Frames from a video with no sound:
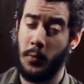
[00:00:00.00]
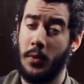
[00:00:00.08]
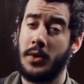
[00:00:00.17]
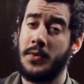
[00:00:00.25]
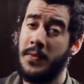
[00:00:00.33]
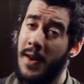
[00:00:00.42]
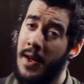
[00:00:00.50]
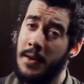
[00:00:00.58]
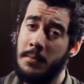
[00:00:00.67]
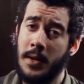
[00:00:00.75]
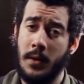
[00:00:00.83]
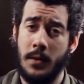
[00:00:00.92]
works
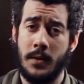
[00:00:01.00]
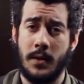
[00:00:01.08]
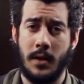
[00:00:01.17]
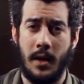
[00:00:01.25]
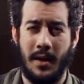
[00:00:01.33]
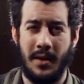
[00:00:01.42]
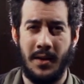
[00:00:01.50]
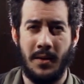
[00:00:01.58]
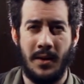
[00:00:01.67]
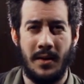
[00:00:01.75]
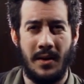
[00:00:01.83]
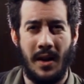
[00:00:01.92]
fine because you
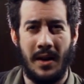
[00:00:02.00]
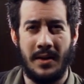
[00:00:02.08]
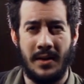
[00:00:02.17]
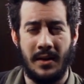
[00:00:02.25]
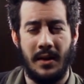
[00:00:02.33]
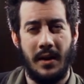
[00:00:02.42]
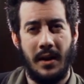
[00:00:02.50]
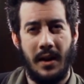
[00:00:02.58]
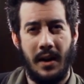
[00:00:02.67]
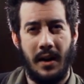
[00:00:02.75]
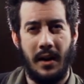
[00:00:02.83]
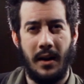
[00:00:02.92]
can add
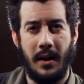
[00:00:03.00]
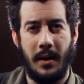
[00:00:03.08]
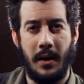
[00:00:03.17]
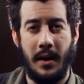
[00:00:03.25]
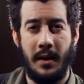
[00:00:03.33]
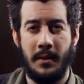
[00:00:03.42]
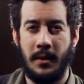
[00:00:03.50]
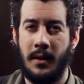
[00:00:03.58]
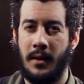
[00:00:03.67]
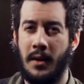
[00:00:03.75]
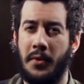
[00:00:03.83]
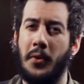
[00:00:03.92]
a
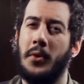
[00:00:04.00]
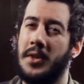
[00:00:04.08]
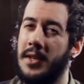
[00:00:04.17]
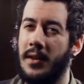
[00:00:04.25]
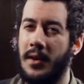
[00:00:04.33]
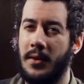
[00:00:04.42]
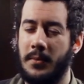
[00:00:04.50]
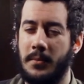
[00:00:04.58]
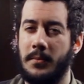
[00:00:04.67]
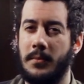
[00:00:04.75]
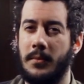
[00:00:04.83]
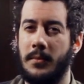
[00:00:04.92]
3rd guitar
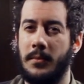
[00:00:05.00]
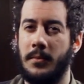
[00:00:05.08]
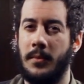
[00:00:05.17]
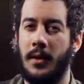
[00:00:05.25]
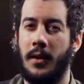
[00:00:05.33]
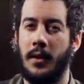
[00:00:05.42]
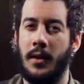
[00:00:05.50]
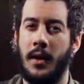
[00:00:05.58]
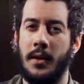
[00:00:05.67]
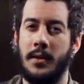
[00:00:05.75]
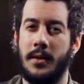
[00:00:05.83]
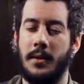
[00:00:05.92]

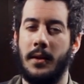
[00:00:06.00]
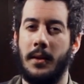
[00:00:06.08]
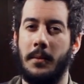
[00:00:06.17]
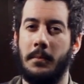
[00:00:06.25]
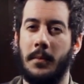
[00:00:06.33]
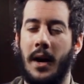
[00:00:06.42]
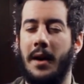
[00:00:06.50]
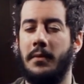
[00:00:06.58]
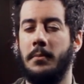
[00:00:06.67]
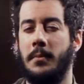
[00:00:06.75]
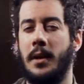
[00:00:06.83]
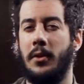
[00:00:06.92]
and have
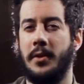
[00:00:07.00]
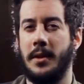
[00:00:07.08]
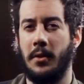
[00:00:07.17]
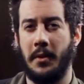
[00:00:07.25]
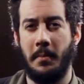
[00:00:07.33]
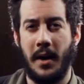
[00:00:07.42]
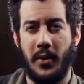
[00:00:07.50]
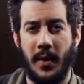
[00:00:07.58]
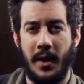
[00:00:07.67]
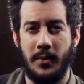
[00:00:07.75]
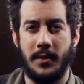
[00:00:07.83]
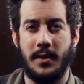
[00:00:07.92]
a melody on the
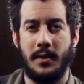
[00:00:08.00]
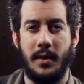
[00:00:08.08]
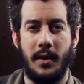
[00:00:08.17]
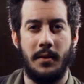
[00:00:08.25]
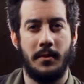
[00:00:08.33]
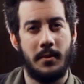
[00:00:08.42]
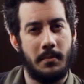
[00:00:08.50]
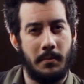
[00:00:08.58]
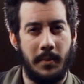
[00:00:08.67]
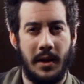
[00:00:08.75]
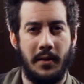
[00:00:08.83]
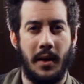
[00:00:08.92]
background and
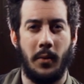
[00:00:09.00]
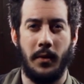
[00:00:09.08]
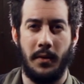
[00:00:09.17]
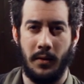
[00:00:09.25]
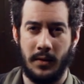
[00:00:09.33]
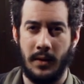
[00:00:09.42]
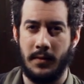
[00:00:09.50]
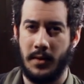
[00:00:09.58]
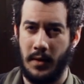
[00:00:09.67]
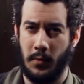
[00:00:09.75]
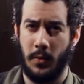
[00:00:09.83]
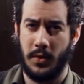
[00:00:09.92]
play that with octaves.
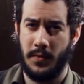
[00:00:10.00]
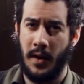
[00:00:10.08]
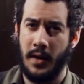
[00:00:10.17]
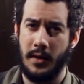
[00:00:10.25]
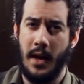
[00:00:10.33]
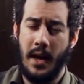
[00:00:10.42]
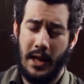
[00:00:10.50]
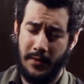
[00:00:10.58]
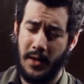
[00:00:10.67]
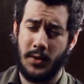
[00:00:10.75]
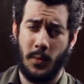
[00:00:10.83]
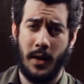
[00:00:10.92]
That works fine, and
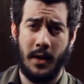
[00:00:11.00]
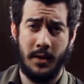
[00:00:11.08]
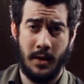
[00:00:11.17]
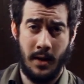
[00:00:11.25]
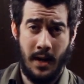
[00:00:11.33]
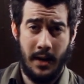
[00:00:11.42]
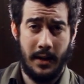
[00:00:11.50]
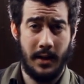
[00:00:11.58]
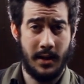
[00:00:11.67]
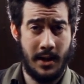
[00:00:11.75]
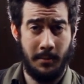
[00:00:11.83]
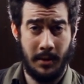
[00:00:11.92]
that's what I did in
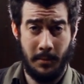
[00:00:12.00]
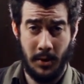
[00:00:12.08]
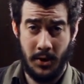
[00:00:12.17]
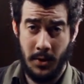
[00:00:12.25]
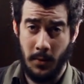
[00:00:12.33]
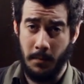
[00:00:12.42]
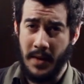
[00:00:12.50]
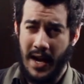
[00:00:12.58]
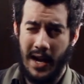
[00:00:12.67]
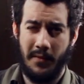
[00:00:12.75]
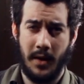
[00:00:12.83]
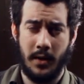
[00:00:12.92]
example number 2.
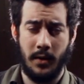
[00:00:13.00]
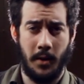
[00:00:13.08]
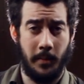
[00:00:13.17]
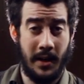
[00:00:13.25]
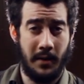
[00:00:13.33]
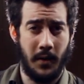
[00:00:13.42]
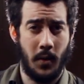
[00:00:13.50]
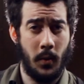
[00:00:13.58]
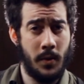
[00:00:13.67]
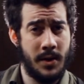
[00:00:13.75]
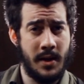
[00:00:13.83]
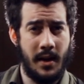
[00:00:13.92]
I have a guitar playing the
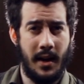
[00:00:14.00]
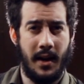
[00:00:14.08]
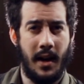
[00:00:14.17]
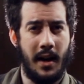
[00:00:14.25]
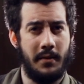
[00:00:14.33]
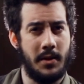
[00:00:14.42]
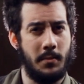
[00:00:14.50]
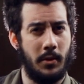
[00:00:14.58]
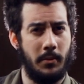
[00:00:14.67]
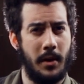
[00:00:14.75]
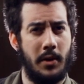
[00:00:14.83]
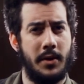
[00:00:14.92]
chords and I have a
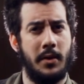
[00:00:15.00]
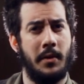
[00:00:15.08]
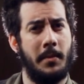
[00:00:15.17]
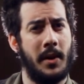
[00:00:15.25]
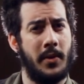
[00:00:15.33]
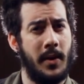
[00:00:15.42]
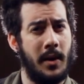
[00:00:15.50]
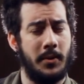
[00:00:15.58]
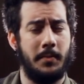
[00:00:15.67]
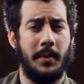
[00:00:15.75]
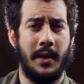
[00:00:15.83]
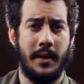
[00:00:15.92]
small melody on the
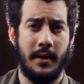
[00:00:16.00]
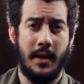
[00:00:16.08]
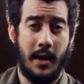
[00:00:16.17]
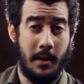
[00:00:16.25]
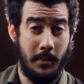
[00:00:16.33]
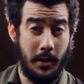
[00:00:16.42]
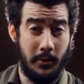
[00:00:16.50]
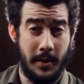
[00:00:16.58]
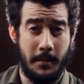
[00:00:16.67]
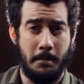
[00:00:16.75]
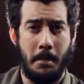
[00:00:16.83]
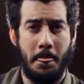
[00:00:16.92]
background playing a
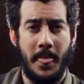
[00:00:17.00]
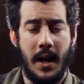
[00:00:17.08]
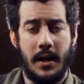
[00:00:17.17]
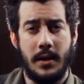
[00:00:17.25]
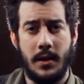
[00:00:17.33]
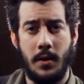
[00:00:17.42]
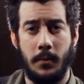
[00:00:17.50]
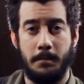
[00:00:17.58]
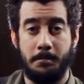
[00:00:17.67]
melody. So